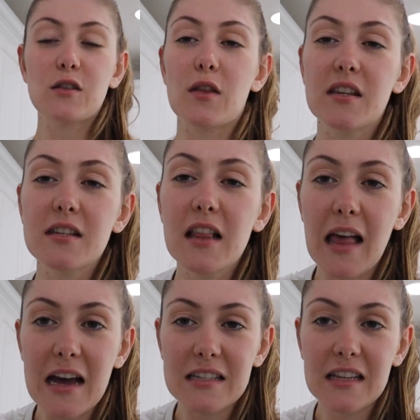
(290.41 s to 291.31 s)
So this is the
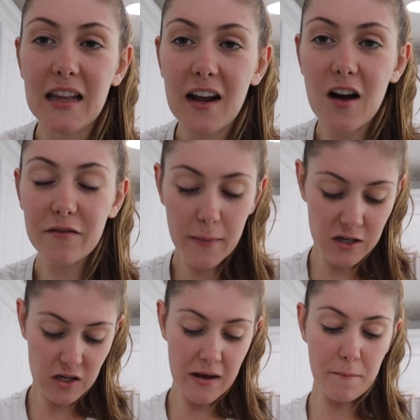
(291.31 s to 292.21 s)
last thing that I got from
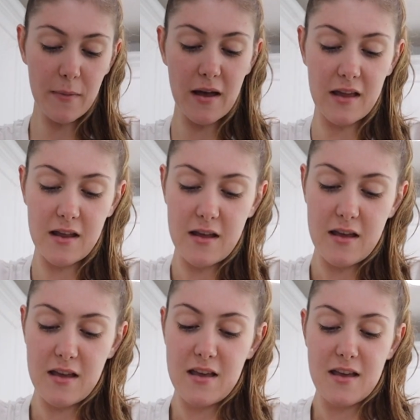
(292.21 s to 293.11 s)
H&M, but
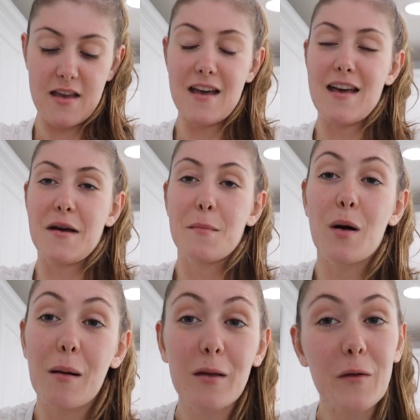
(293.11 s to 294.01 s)

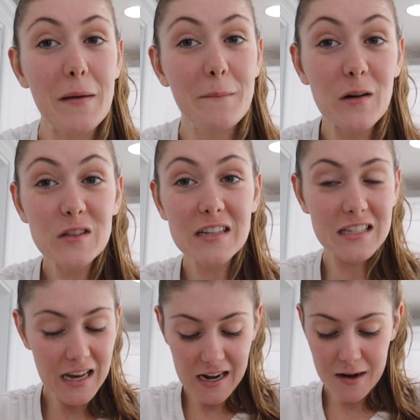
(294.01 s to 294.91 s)
probably what I'm most
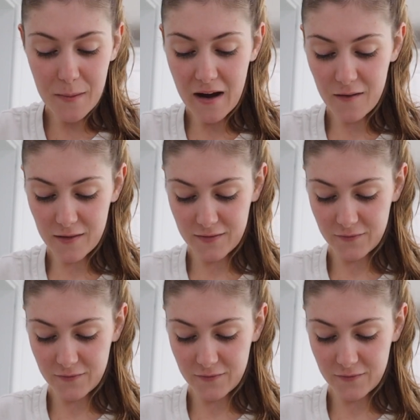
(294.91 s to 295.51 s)
excited about.